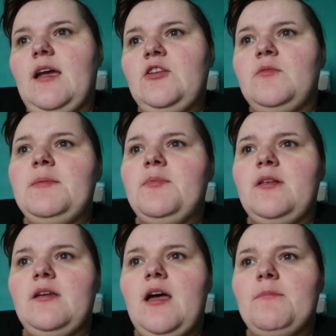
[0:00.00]
I normally put
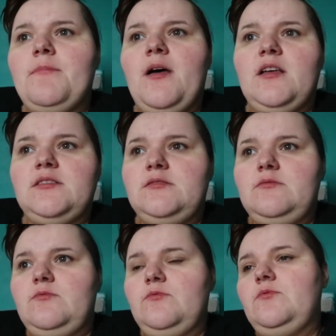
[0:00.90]
it up past
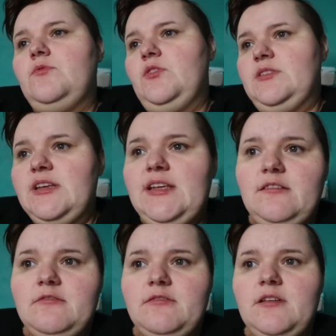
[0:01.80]
New Year's
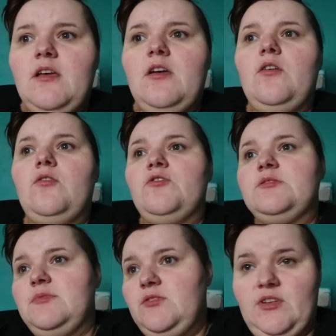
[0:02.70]
Eve or
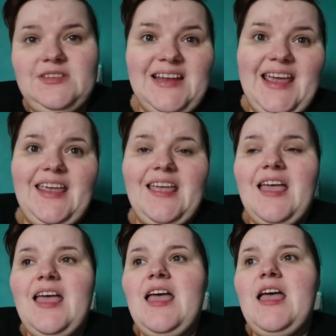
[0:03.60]
Christmas, New Year's Day.
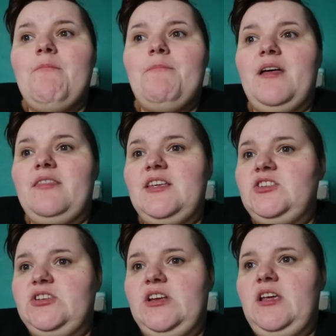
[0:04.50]
But
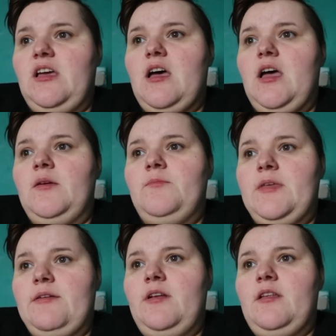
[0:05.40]
this year I'm
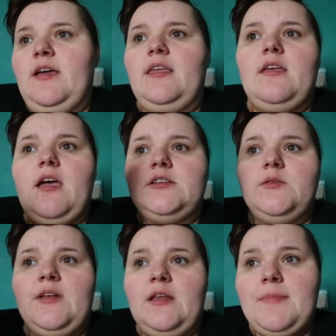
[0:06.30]
very like, I
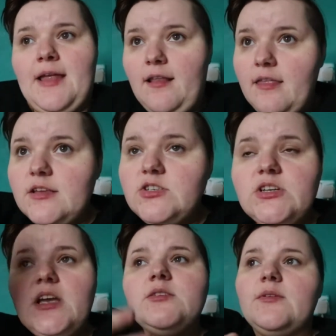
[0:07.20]
don't want any bad luck this
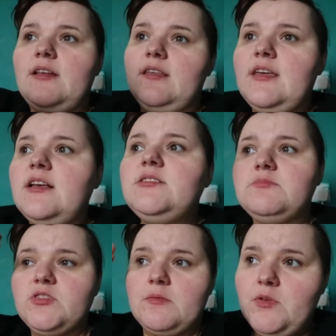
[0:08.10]
year. I don't want any of that. So
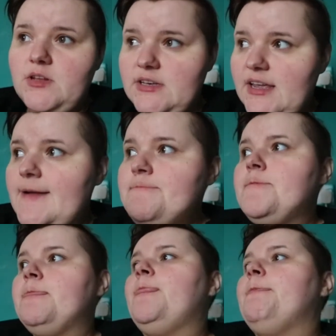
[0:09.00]
I'm just gonna put it down
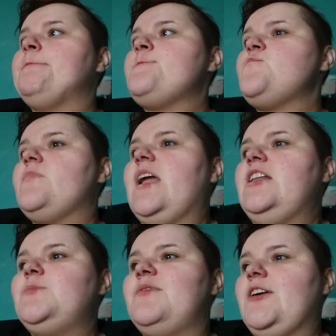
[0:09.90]

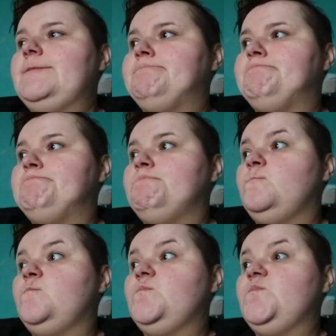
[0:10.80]
and it should be fine.
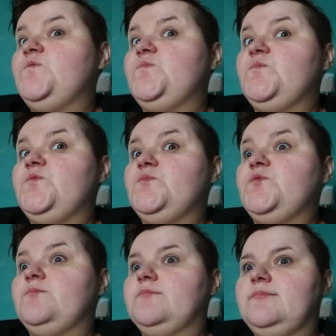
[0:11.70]

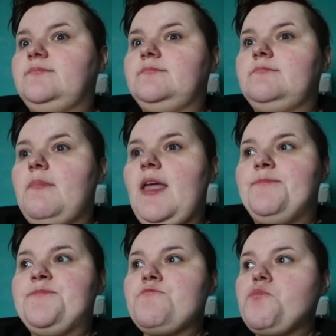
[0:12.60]
But
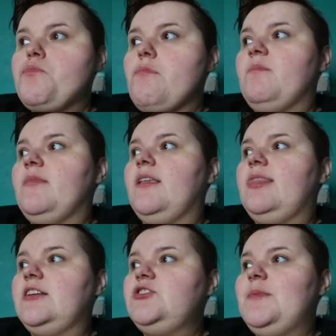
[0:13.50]
yeah,
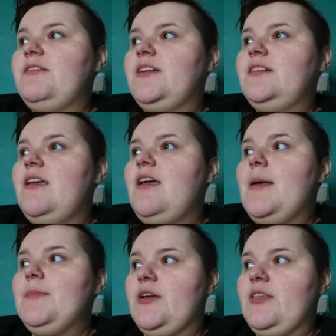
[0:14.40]
that should be fine.
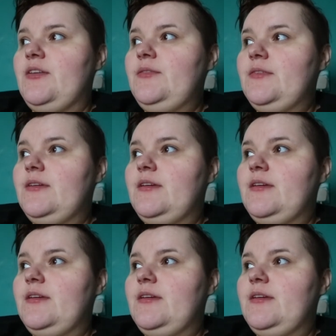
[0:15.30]
I'm gonna go.